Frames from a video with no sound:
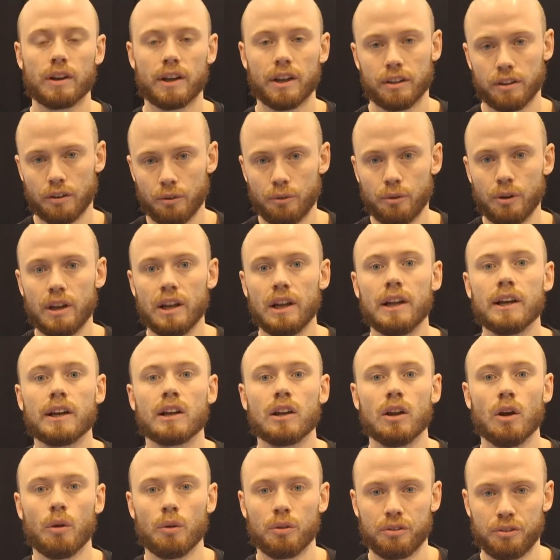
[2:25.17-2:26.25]
get really
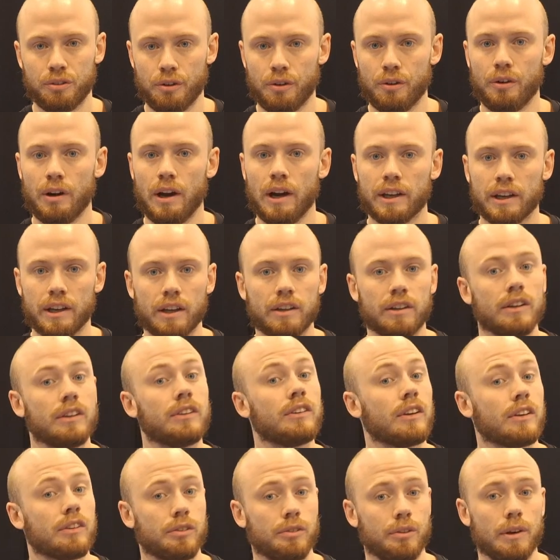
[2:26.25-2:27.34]
close to the racket.
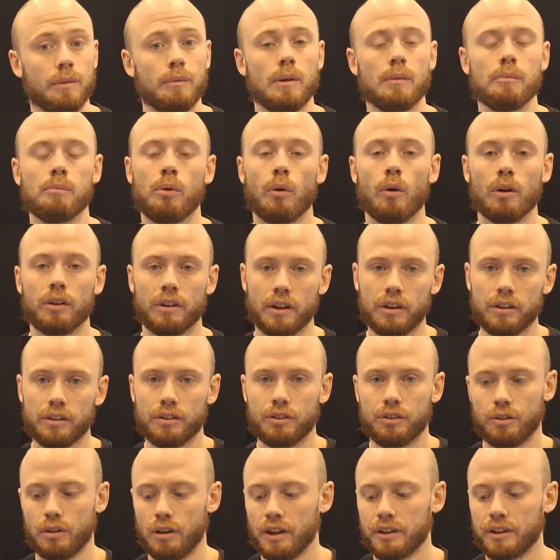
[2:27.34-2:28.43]
It's extremely
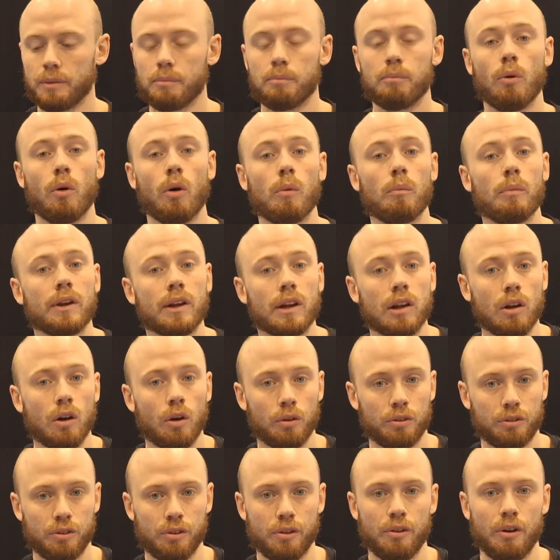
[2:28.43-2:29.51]
important to let the ball be
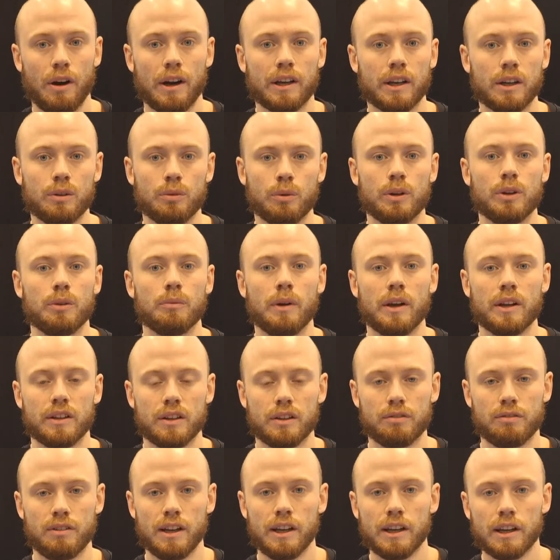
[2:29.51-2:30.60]
close to the racket when you make
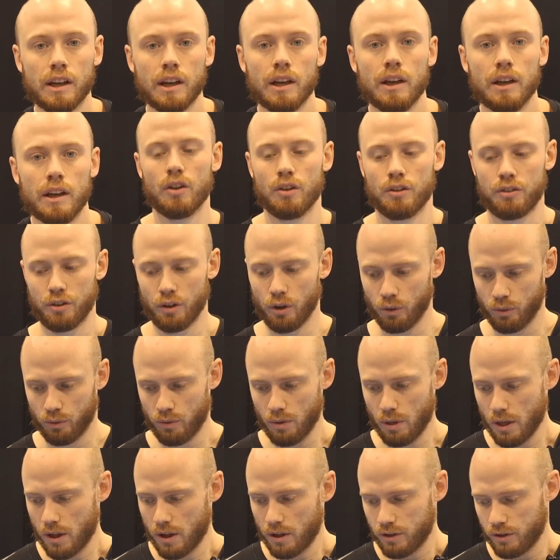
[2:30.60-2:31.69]
this flick. So
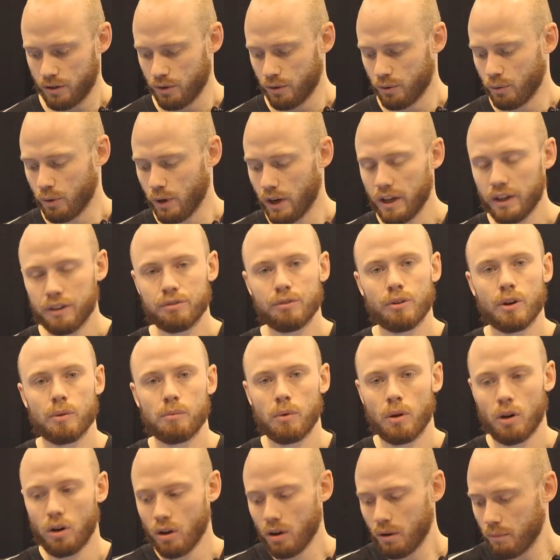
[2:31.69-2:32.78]
you wait for the
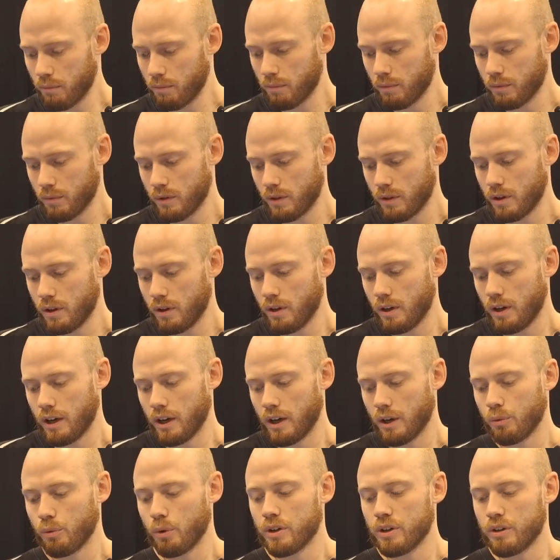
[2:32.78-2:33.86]
ball,
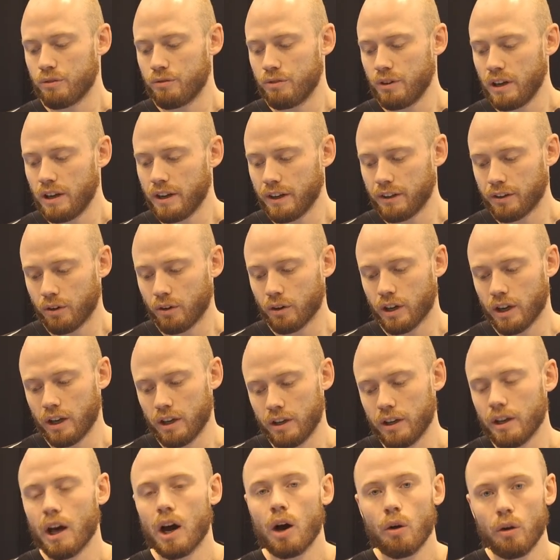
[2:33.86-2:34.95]
and when you feel that, okay,
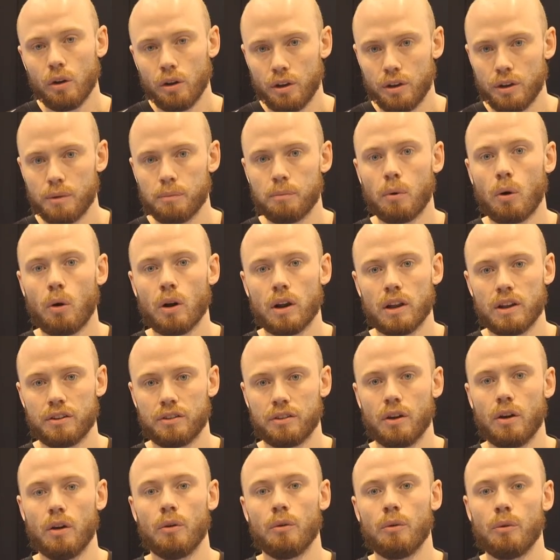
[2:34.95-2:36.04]
now the ball is
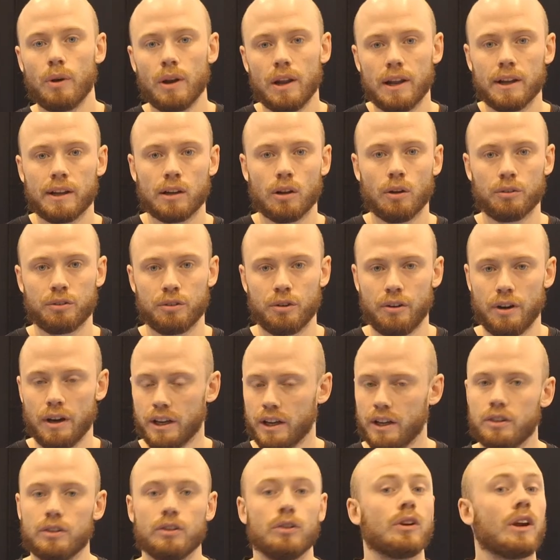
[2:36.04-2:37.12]
really close to the
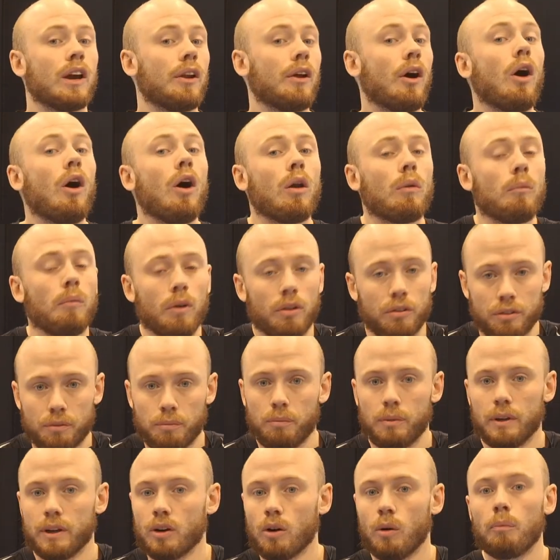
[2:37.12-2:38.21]
racket, you can
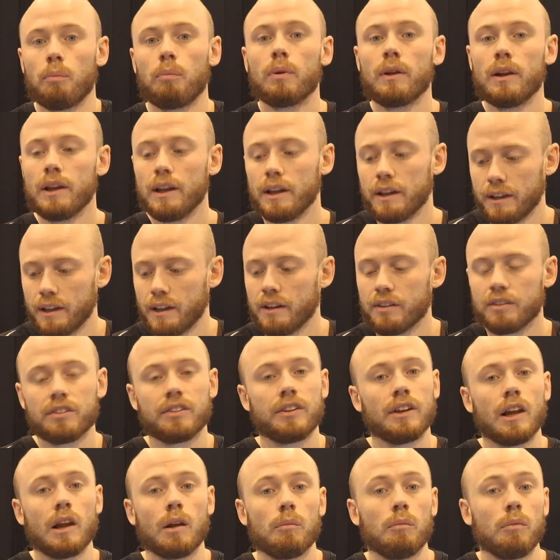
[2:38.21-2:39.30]
almost be completely
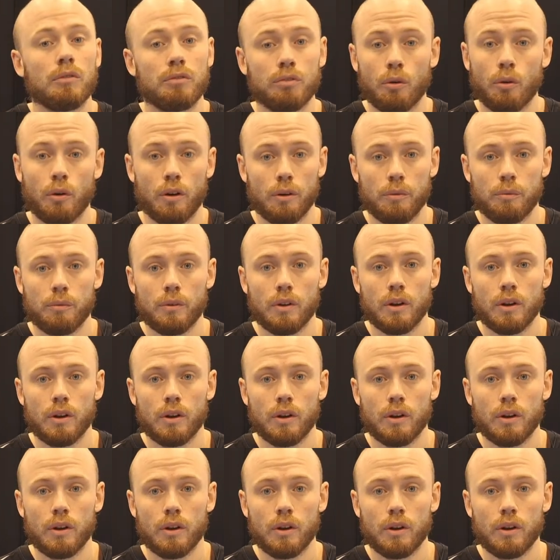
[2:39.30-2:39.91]
still before